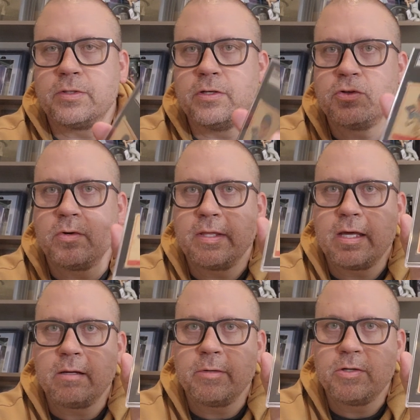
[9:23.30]
enjoy
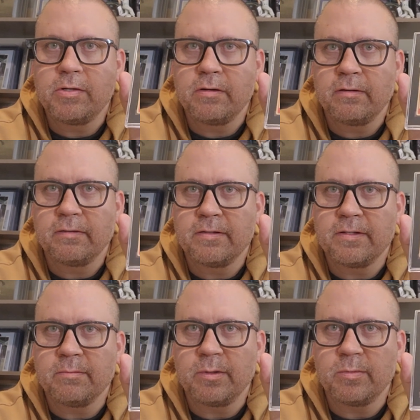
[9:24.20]
that image.
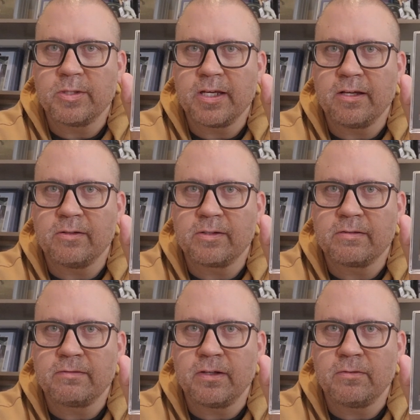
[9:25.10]
Some people say it looks,
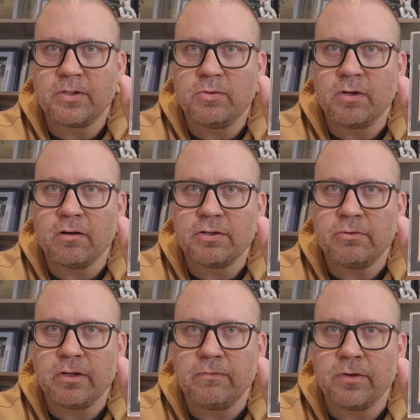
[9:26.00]
too
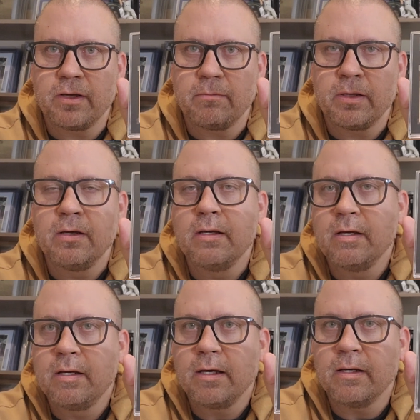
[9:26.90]
cartoony for them.
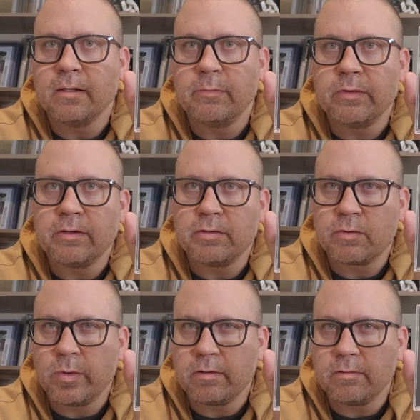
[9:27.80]
You've got the
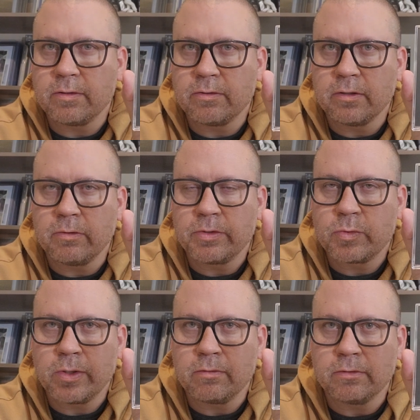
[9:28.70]
squiggles or no
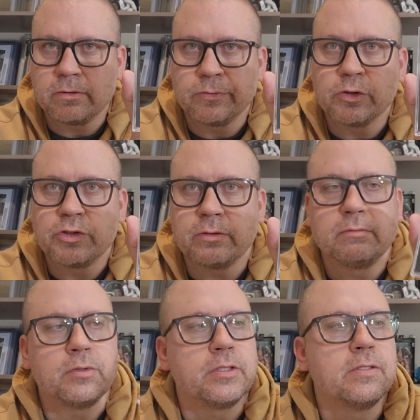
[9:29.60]
squiggles
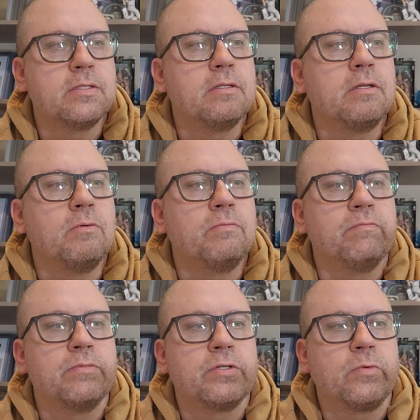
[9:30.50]
version, which is no
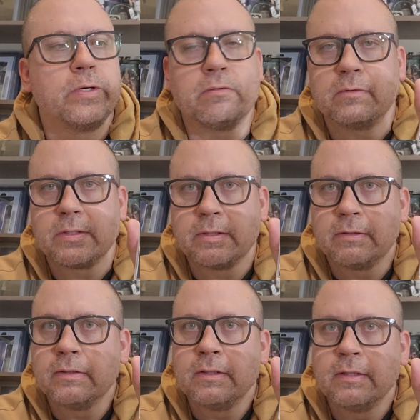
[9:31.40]
squiggles.
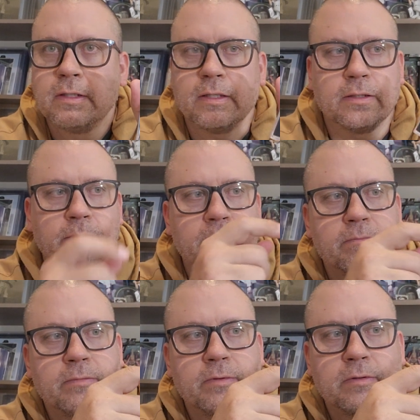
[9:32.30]

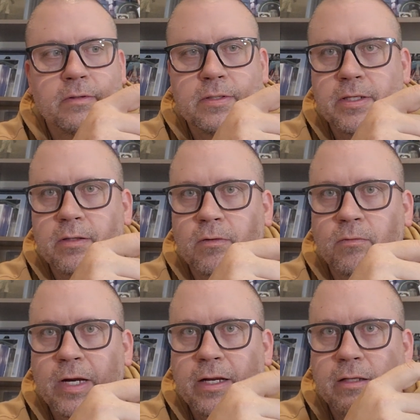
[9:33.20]
You'll see little
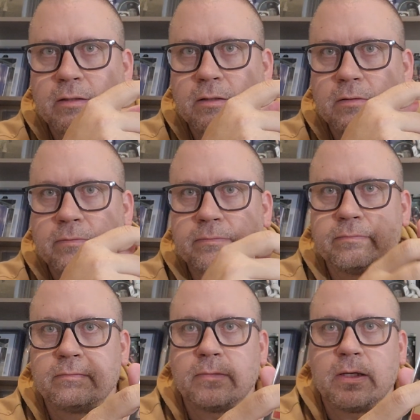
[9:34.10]
writing, little
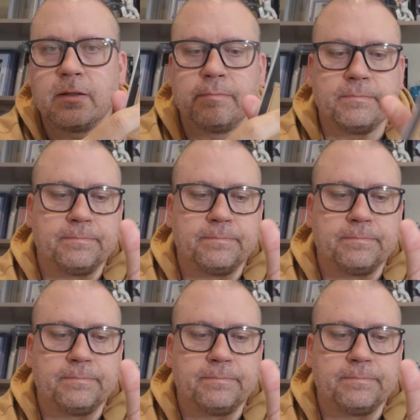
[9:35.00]
kind